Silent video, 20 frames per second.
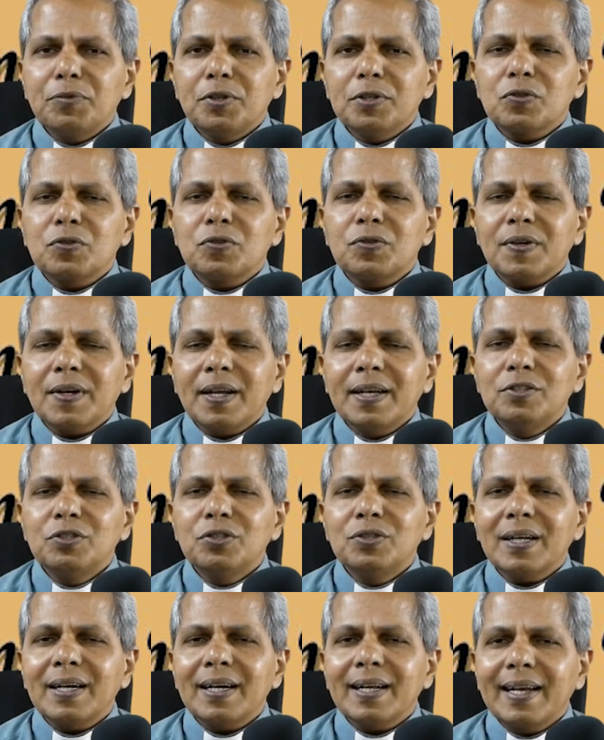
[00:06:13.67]
This
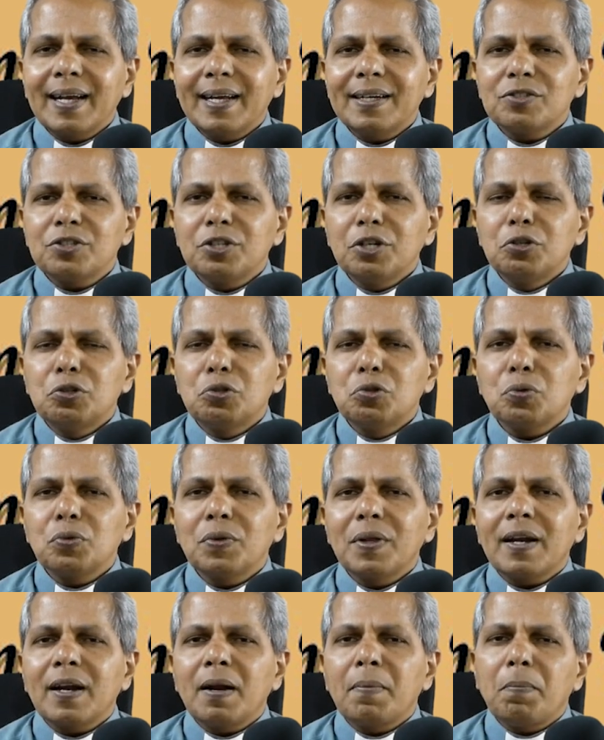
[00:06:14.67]
stranger gets into
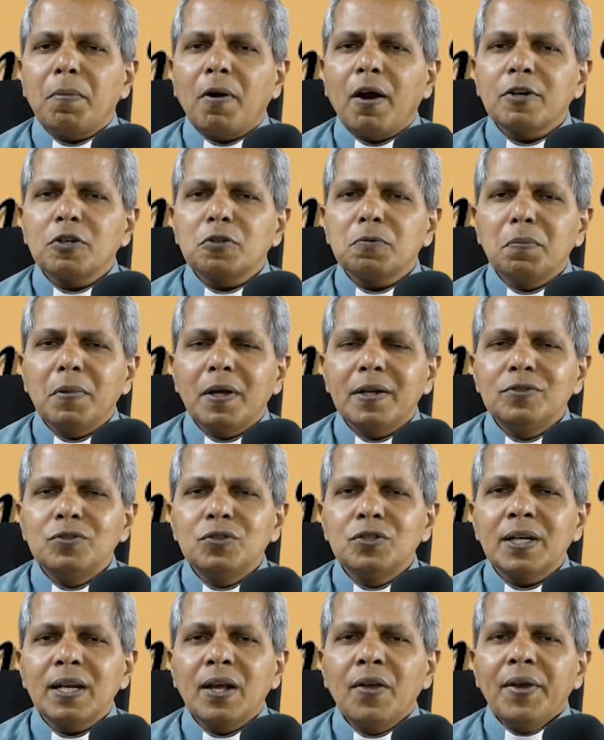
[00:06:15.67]
their apartment,